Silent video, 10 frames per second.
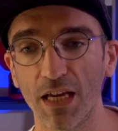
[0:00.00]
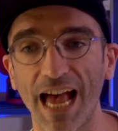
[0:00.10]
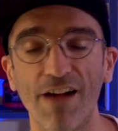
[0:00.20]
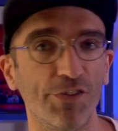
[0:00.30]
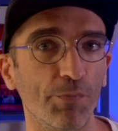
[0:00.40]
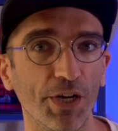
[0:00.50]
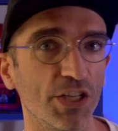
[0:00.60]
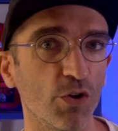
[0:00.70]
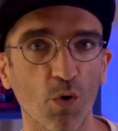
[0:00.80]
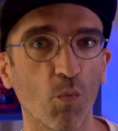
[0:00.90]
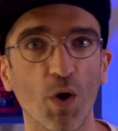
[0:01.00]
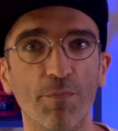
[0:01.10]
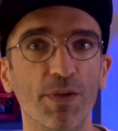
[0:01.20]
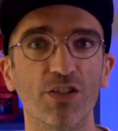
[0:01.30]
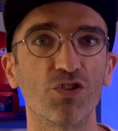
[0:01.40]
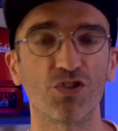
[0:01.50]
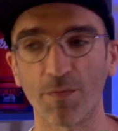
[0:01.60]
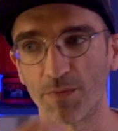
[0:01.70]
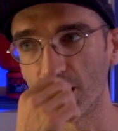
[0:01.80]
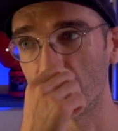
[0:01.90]
have the money or want to pitch
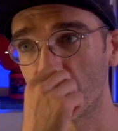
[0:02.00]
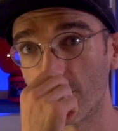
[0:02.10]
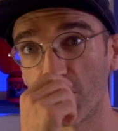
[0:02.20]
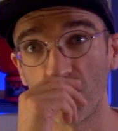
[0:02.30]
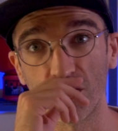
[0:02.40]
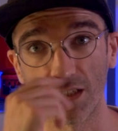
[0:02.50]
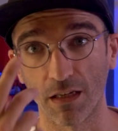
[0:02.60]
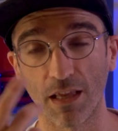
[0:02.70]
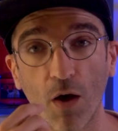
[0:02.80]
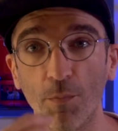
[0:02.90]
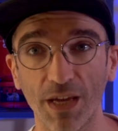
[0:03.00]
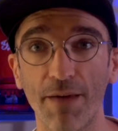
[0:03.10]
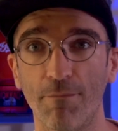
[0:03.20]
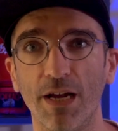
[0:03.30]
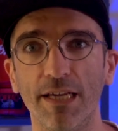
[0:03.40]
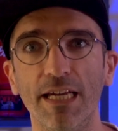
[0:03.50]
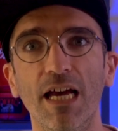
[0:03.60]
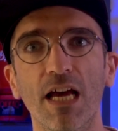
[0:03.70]
something to somebody who can help get money,